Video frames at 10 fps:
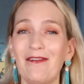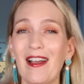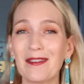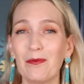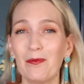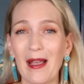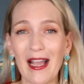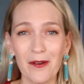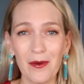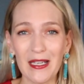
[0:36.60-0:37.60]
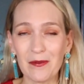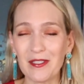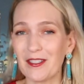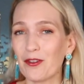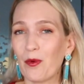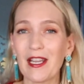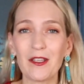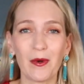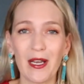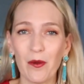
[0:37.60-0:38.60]
In fact, back when it was in twenty
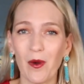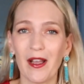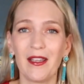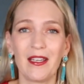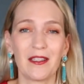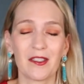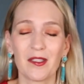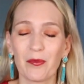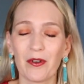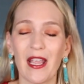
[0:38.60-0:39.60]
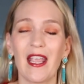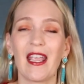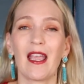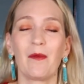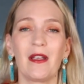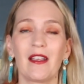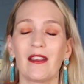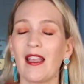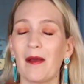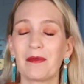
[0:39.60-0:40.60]
twenty-one in the spring and we
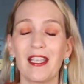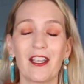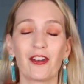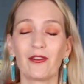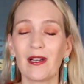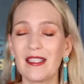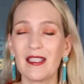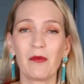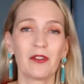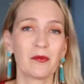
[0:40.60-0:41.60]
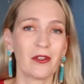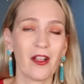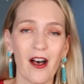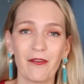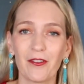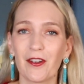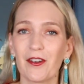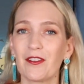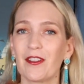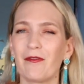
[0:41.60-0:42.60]
kept seeing crazy multiple
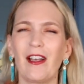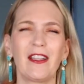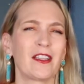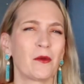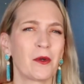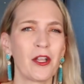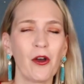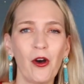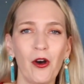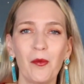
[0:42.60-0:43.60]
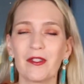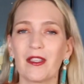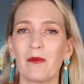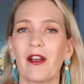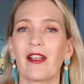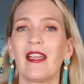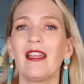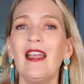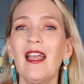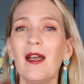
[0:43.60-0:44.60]
offers, it felt like there were no homes on the
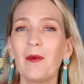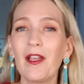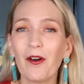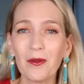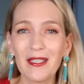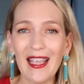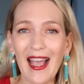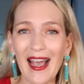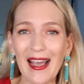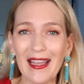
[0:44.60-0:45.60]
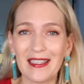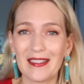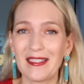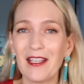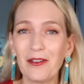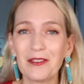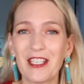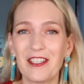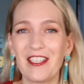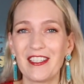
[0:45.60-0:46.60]
market. We only had a single
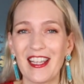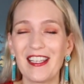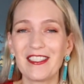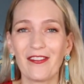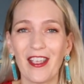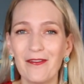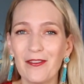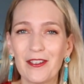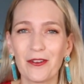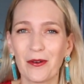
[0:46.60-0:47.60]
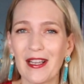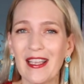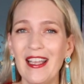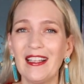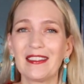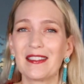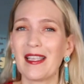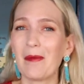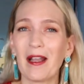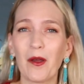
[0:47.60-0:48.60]
digit days of inventory, let's
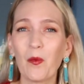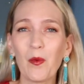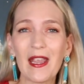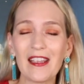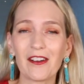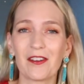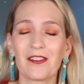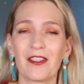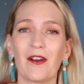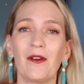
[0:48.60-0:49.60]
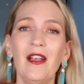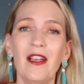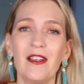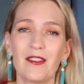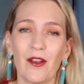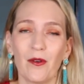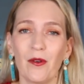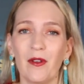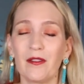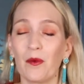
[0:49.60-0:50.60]
say about a week or so.
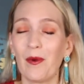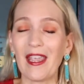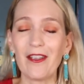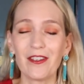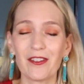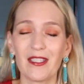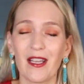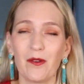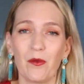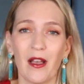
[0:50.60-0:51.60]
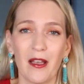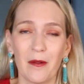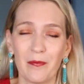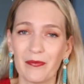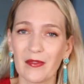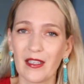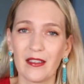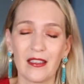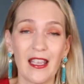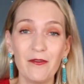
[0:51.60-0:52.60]
So the way you understand um,
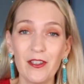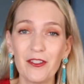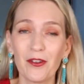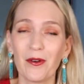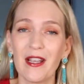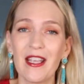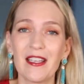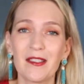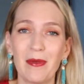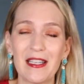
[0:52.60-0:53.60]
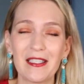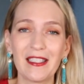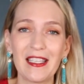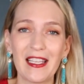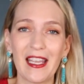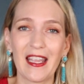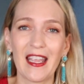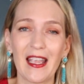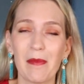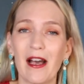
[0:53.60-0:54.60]
inventory is basically
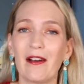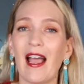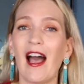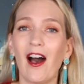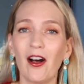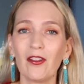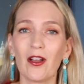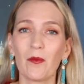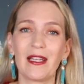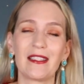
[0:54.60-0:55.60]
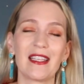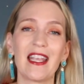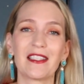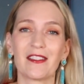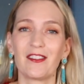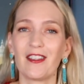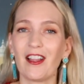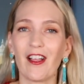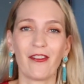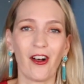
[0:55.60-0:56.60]
thinking about how long would it take to
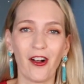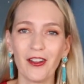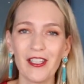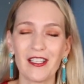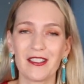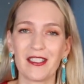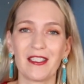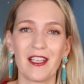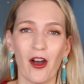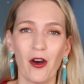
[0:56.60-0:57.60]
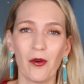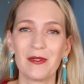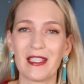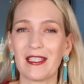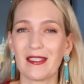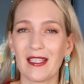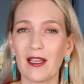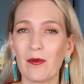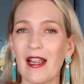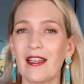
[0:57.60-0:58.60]
sell off all the existing homes in the
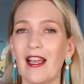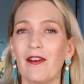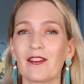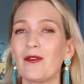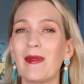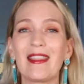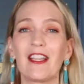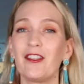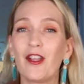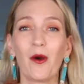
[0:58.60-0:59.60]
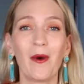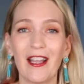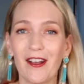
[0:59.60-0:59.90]
city right now, assuming that no one